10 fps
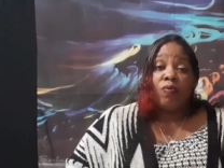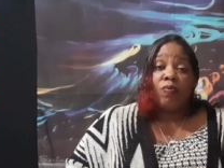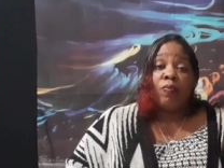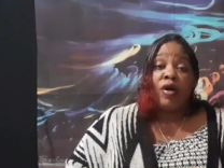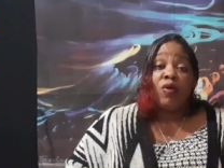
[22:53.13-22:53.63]

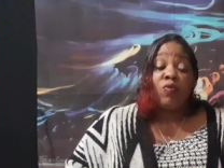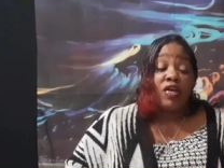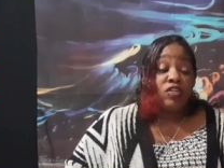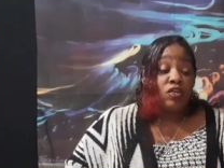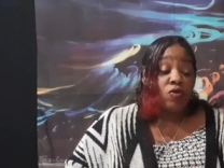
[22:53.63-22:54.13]
But
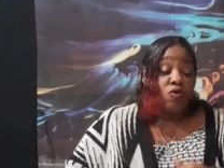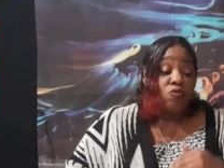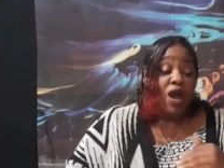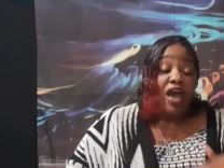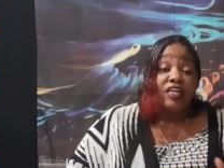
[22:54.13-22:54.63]
whether you're a
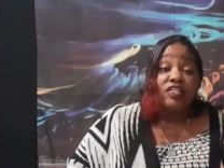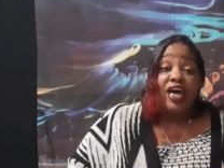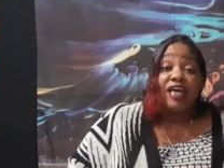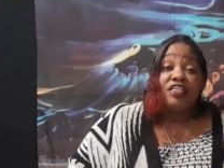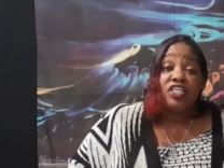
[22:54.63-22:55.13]
ride or
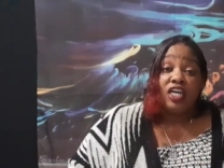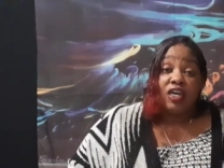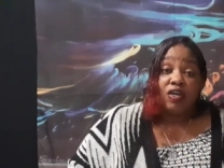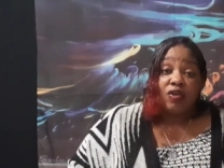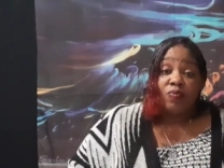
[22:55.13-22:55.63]
die
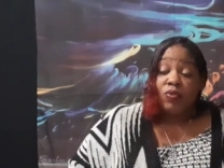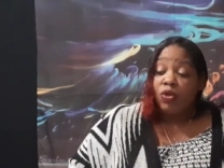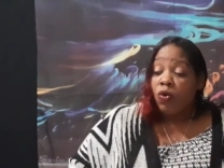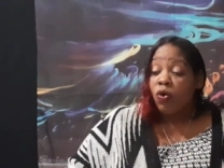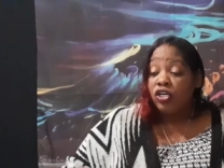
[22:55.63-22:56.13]
chick
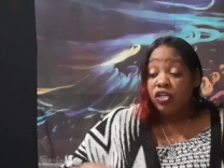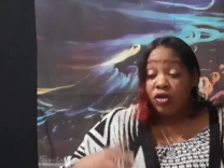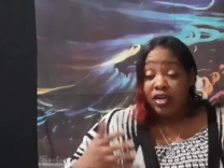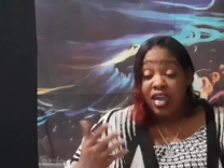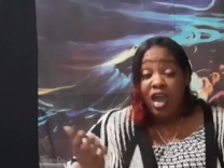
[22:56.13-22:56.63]
or you're
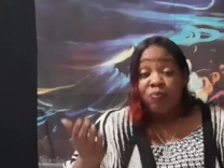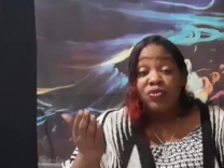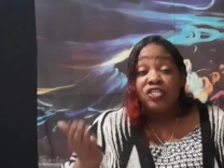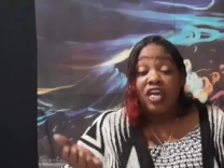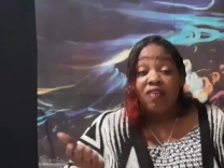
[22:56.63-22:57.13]
a
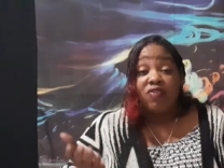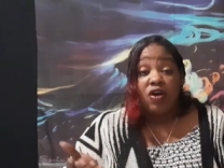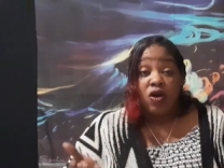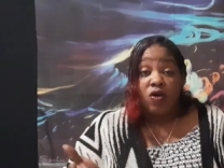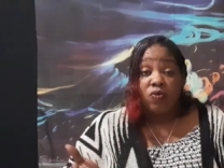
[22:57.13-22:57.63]
captain save a
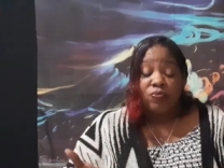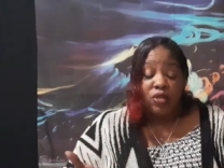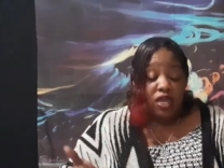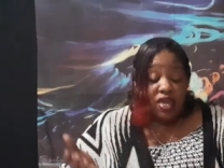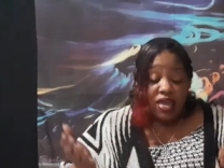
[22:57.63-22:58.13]
hoe,
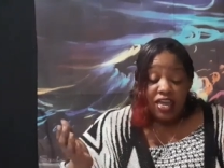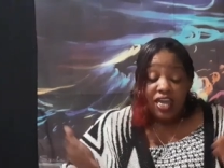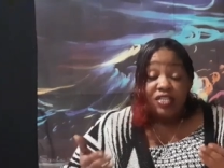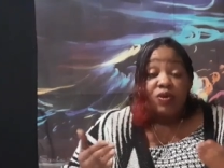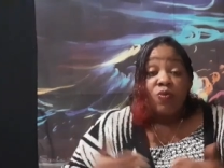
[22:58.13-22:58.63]

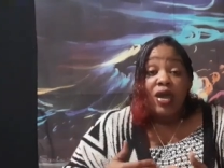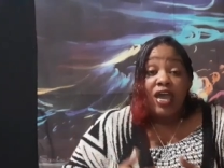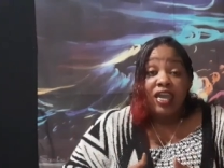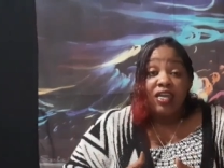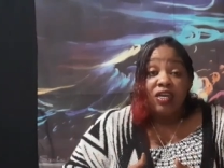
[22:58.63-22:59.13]
either
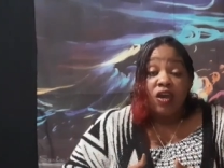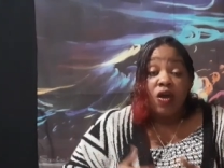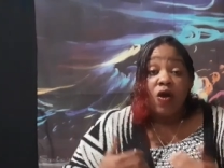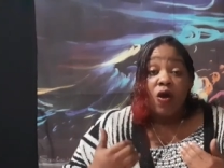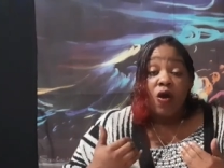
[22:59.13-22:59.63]
way,
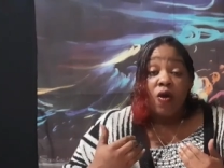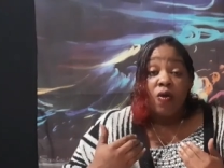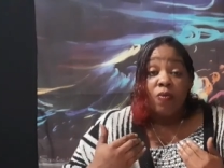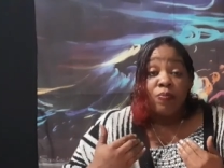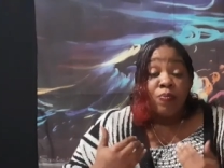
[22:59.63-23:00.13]

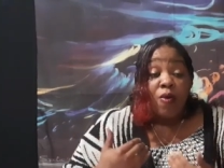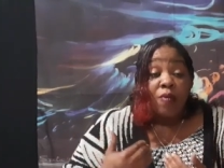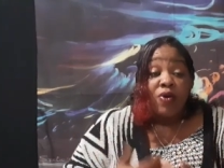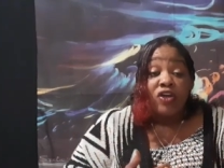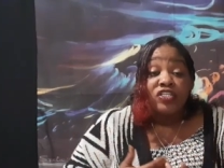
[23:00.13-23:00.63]
a
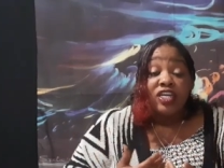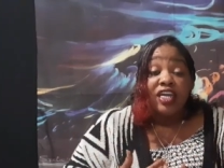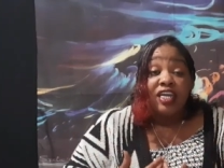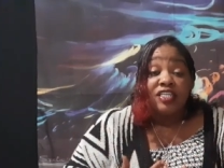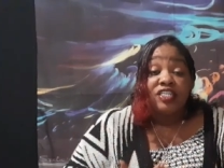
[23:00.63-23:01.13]
person can get